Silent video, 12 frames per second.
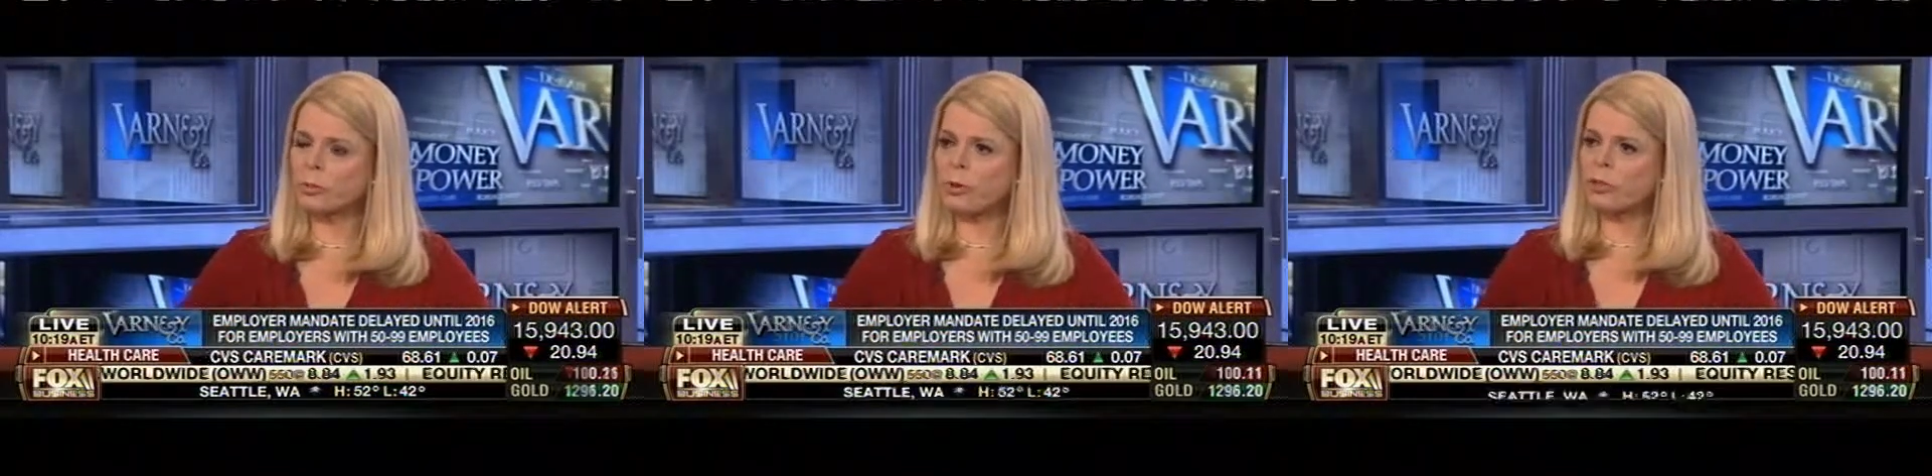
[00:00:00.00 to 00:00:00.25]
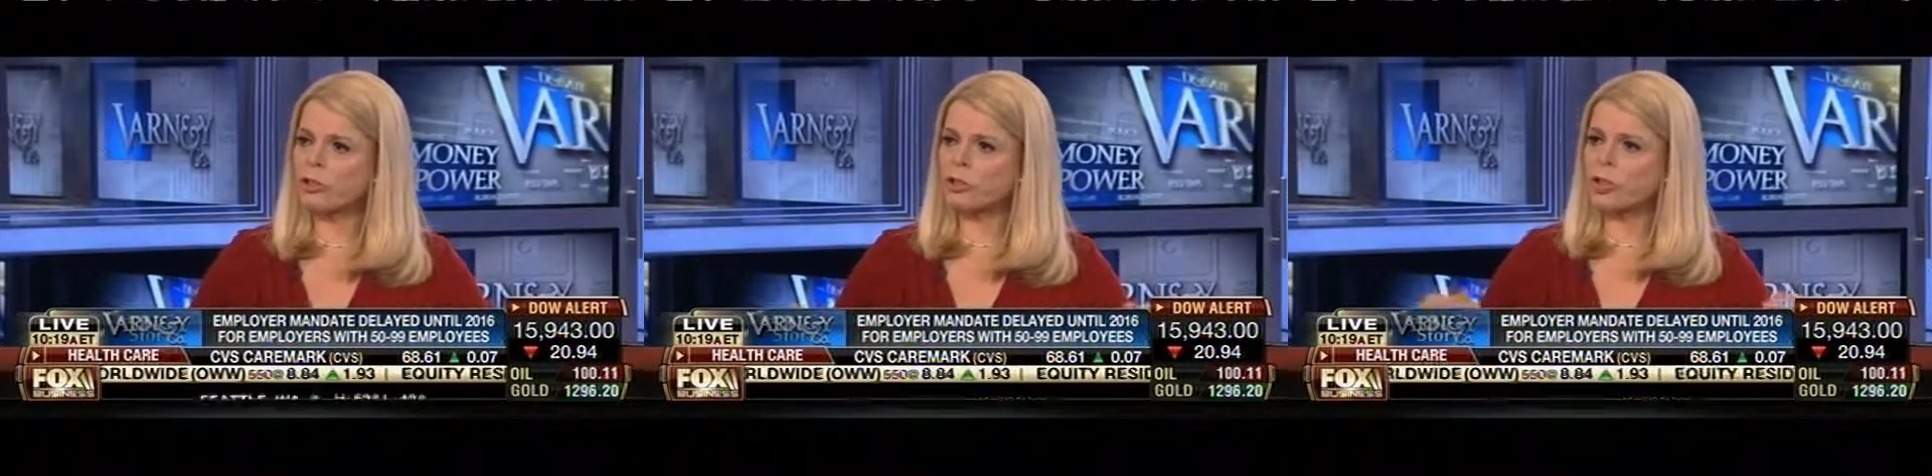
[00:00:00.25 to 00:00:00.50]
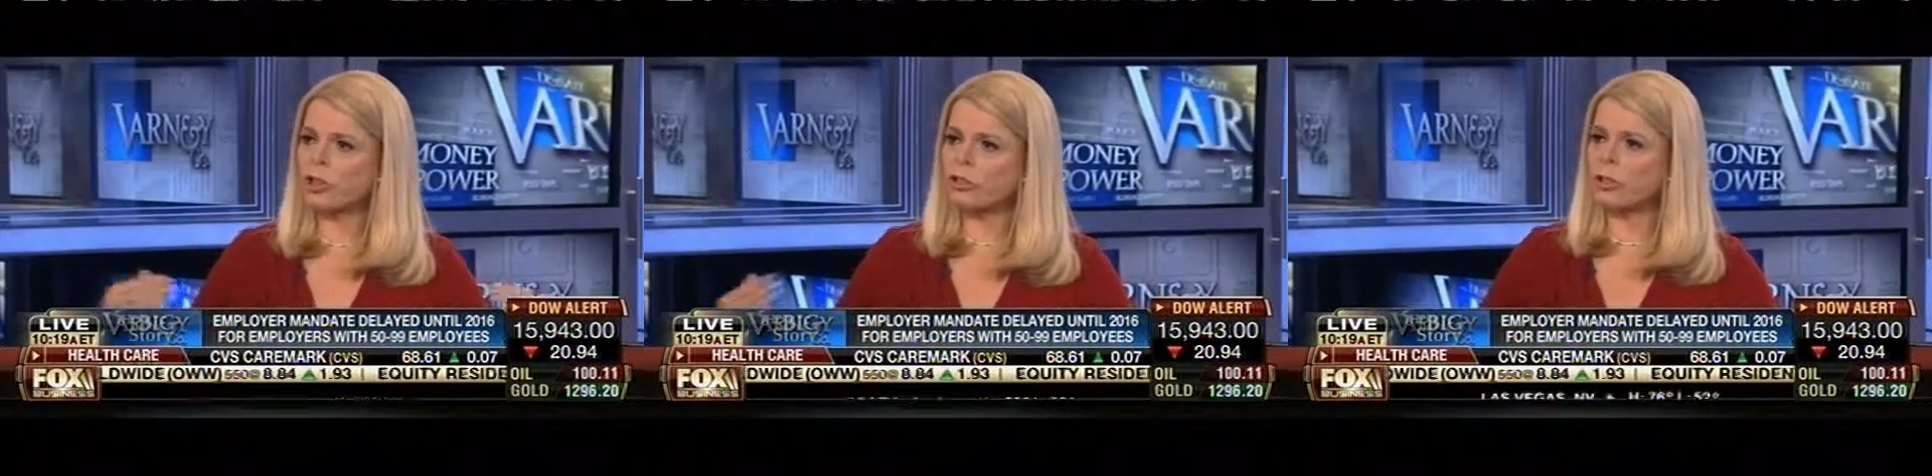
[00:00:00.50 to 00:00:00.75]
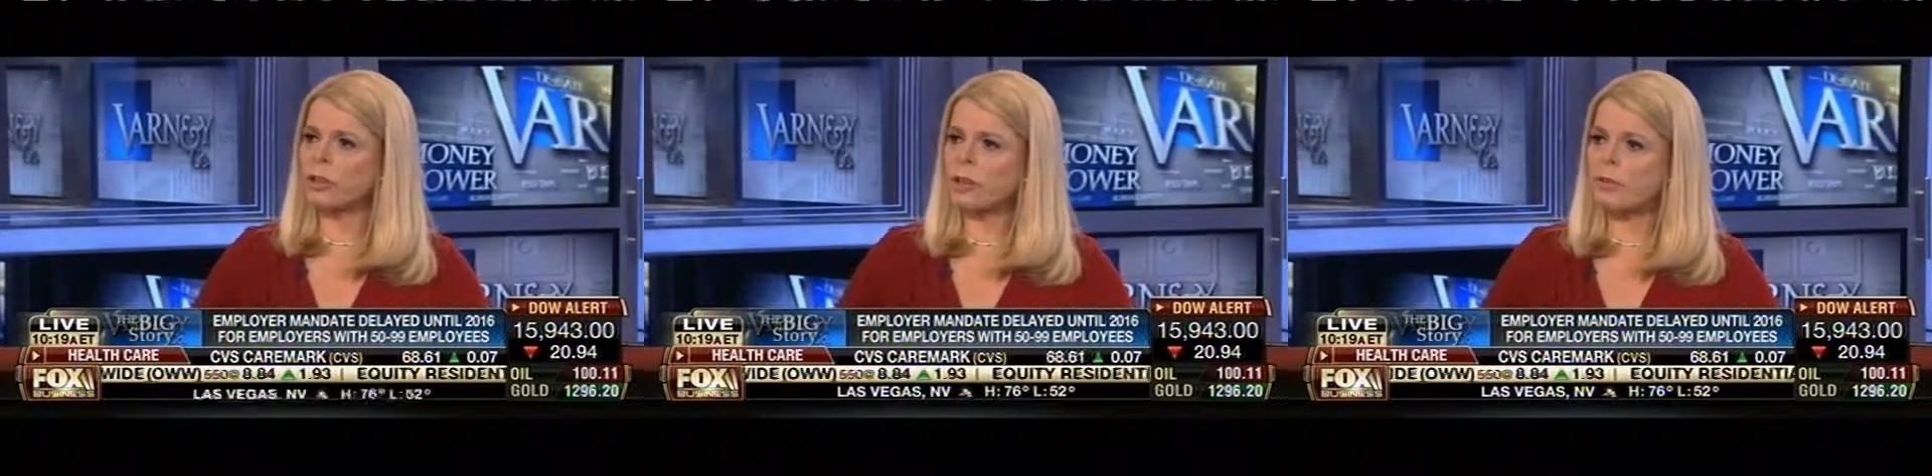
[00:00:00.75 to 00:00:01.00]
about the
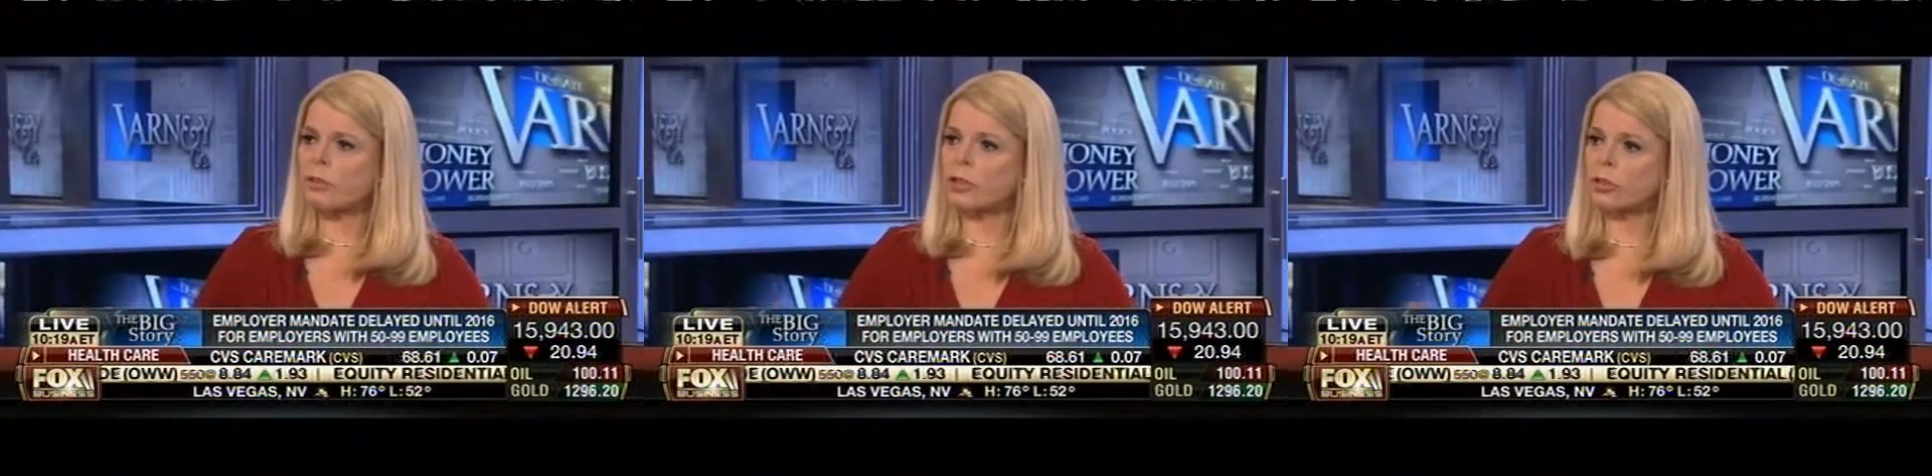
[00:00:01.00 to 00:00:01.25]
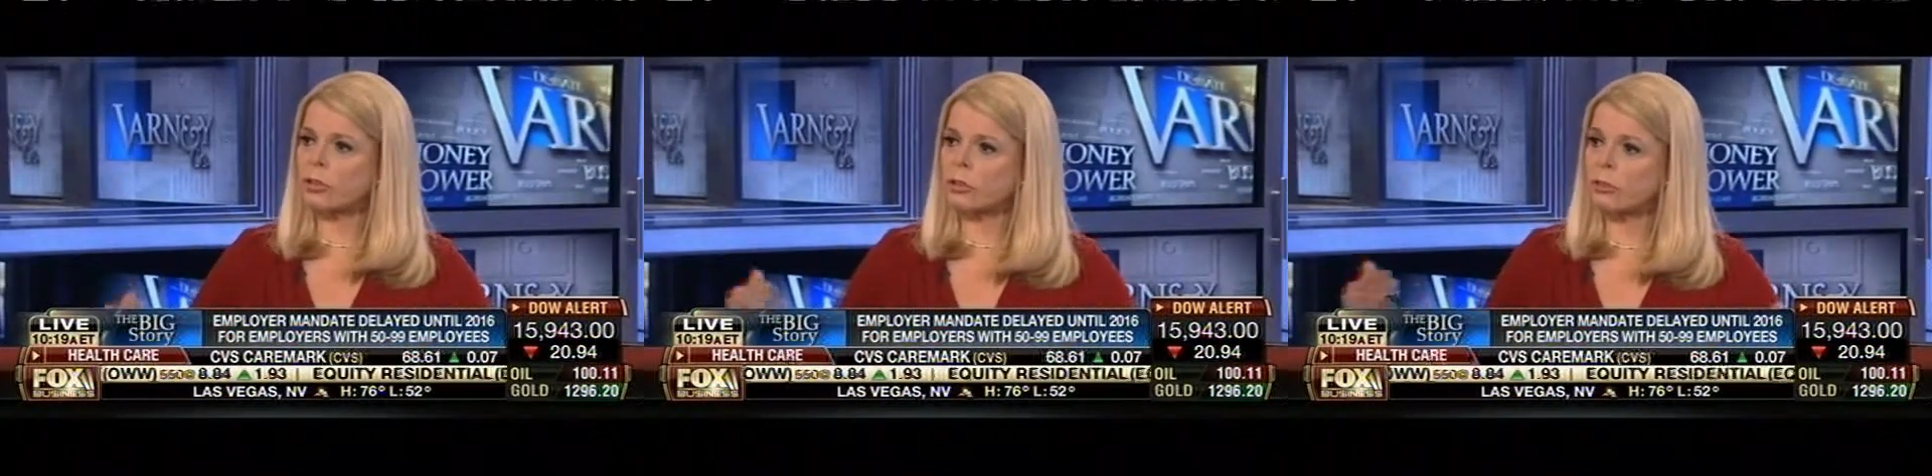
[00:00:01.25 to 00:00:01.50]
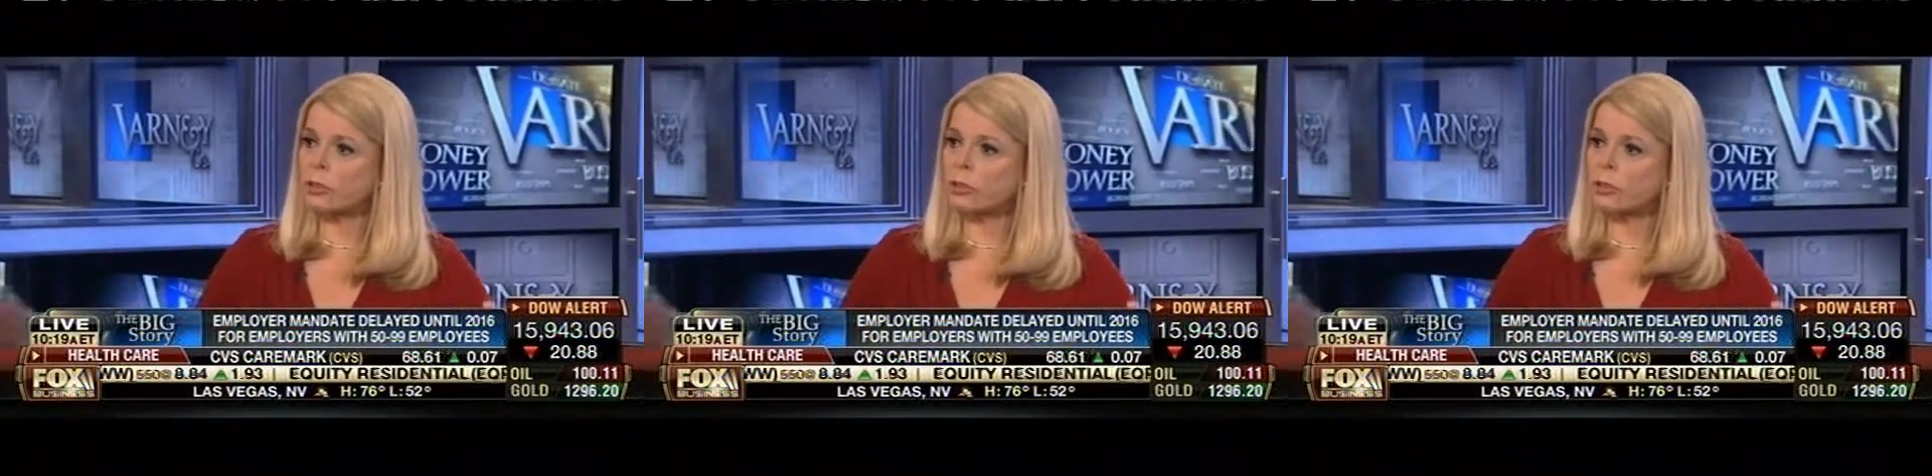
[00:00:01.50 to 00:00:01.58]
change in the definition of